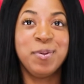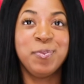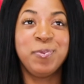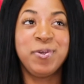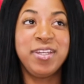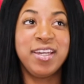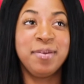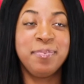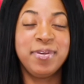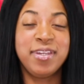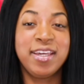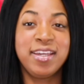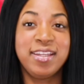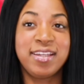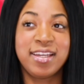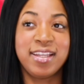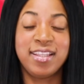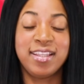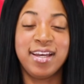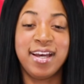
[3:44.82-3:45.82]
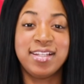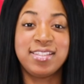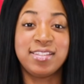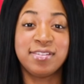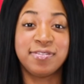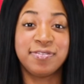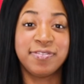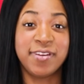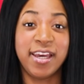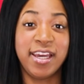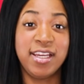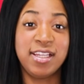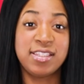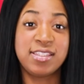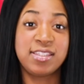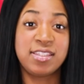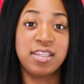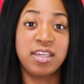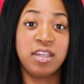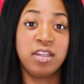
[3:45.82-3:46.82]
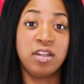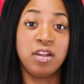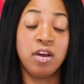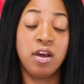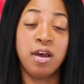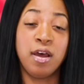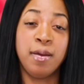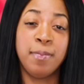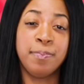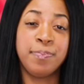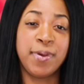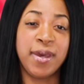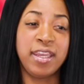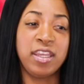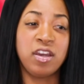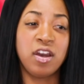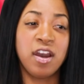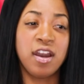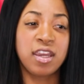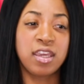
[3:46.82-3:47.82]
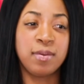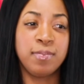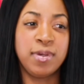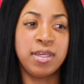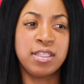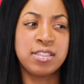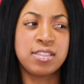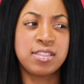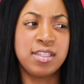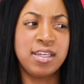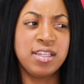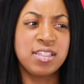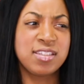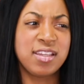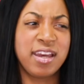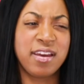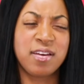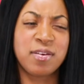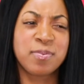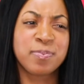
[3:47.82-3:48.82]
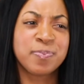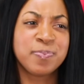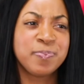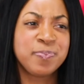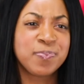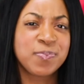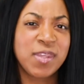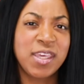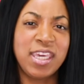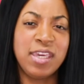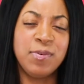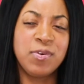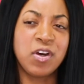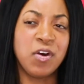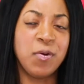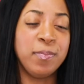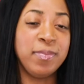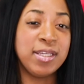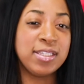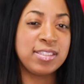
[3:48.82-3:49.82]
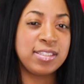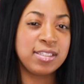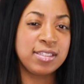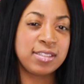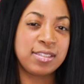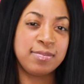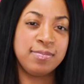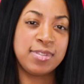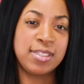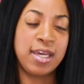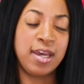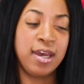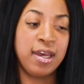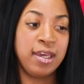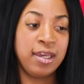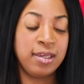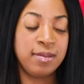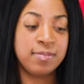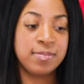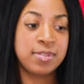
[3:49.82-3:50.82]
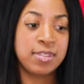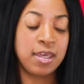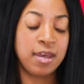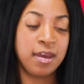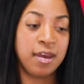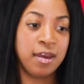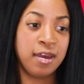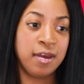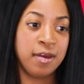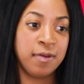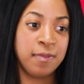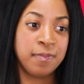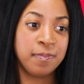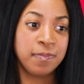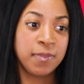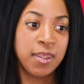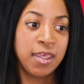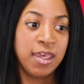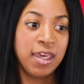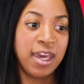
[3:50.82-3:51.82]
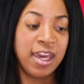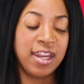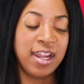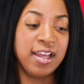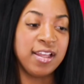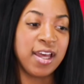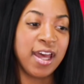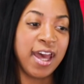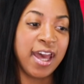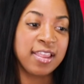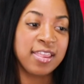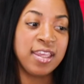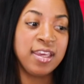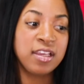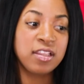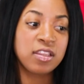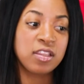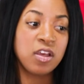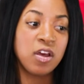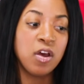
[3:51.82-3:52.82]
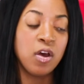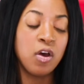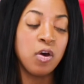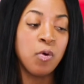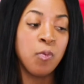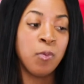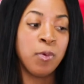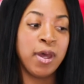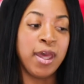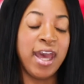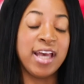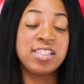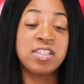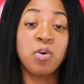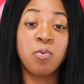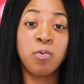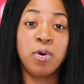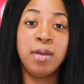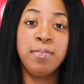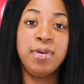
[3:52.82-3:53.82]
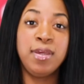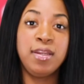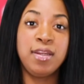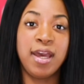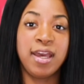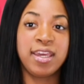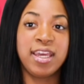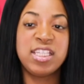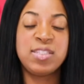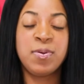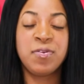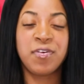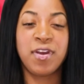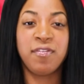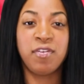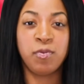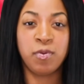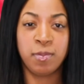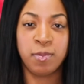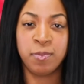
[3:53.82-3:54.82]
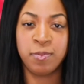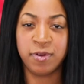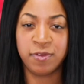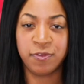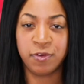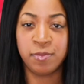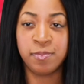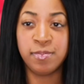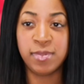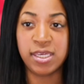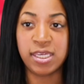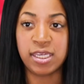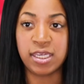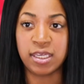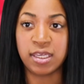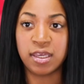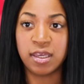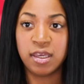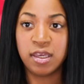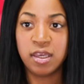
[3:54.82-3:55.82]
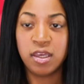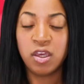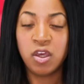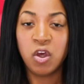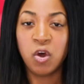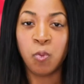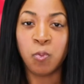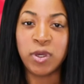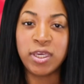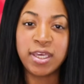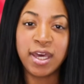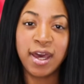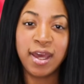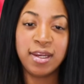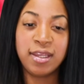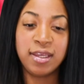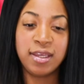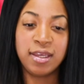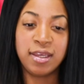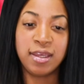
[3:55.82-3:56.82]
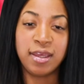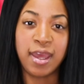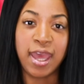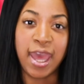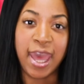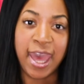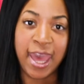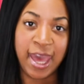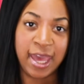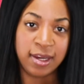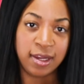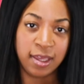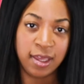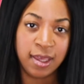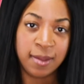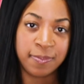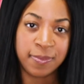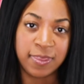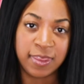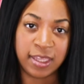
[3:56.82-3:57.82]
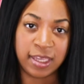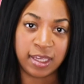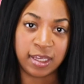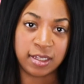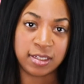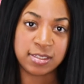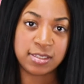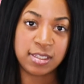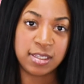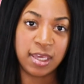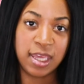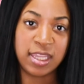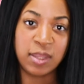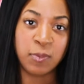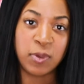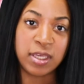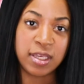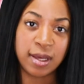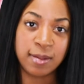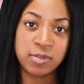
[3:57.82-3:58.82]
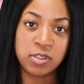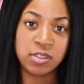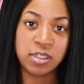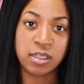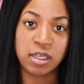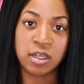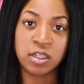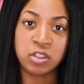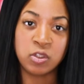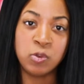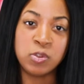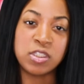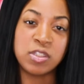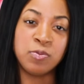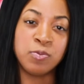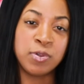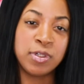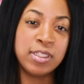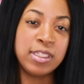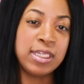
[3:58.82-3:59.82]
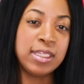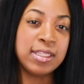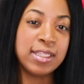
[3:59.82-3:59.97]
We had been getting in lots of fights and petty arguments, things he would go missing sometimes. And I think as a woman, I can't speak for every woman, but for me, we kind of add up things and then we come to a conclusion really